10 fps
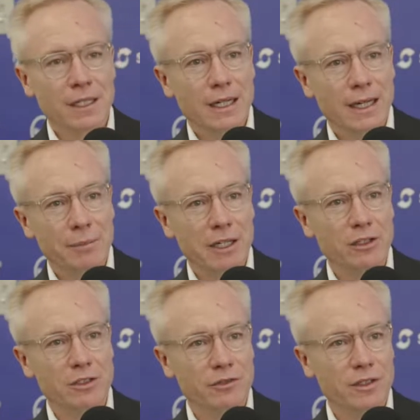And
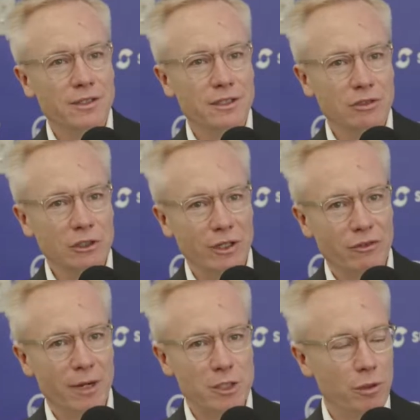because of this, you need to have a
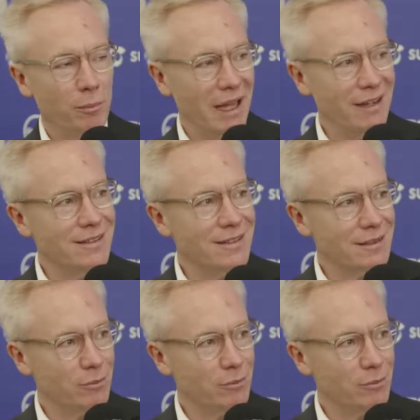much more balanced